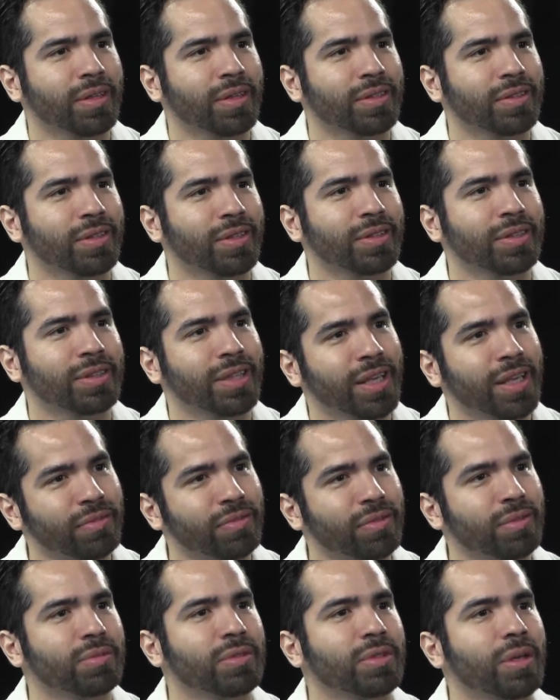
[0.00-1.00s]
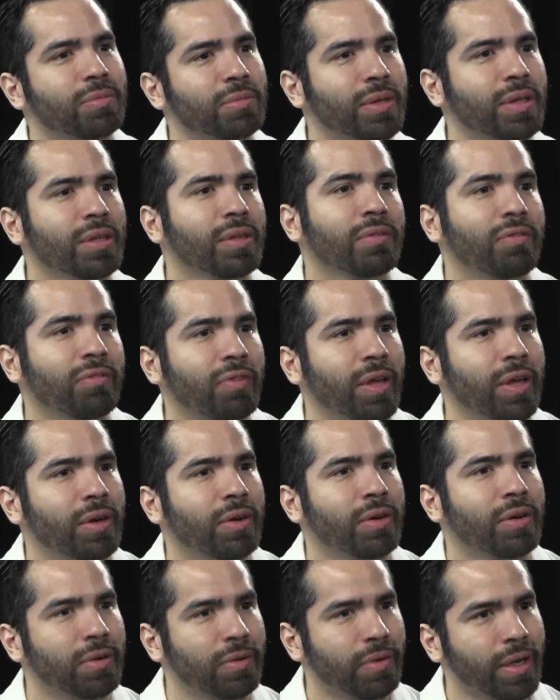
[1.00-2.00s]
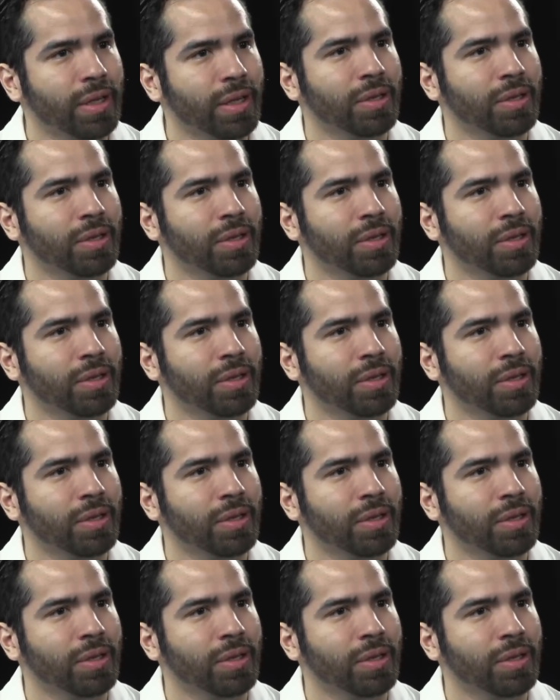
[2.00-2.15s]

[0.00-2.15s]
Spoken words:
to give them something to fail, right?